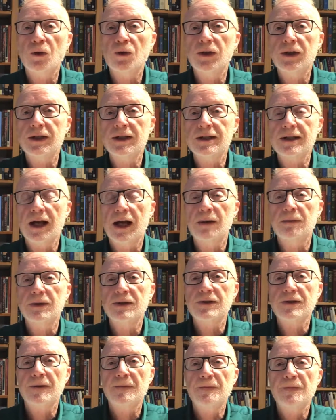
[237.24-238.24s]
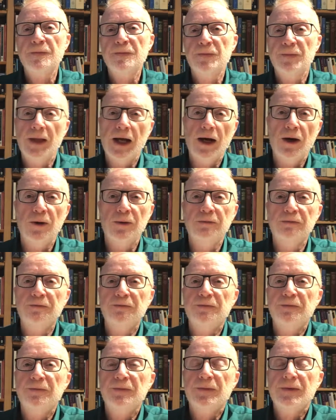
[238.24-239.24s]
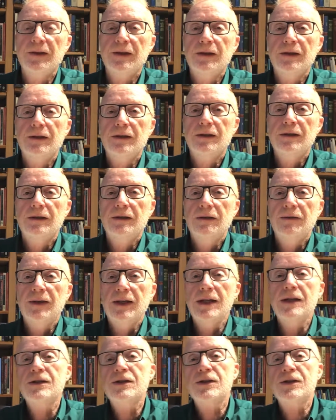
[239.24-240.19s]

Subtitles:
all the disciples. Now, the